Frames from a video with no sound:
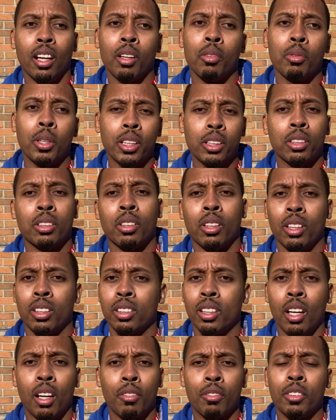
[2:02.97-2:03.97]
registrar's
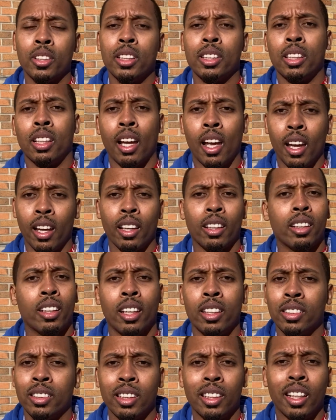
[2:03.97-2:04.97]
office at
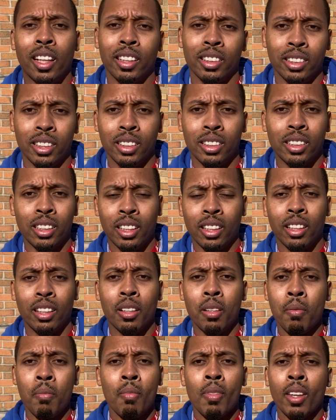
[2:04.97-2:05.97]

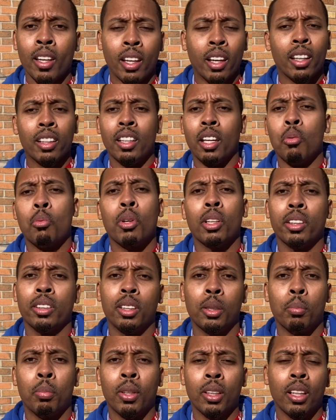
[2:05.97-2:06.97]
KCKCC and they wanted
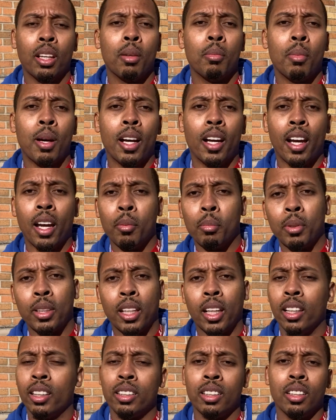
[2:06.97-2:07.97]
to pull up my
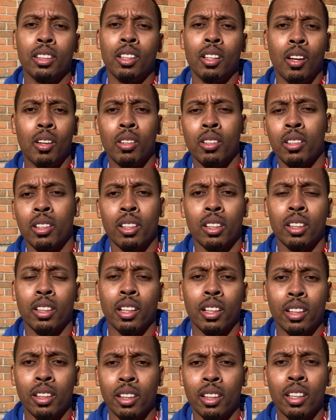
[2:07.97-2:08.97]
application, or
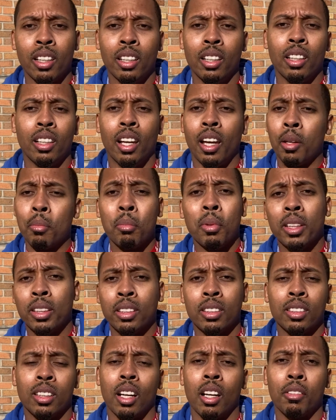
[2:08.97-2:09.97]
the
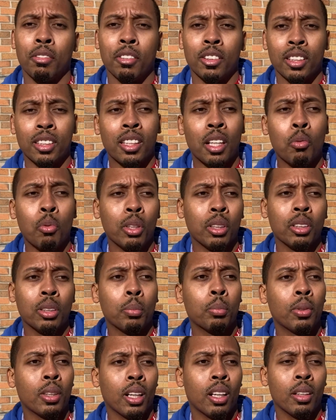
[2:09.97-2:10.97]
admissions office, they wanted to
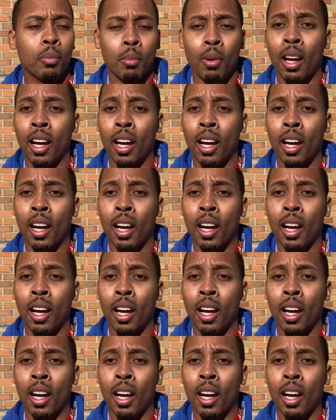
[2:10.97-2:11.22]
pull up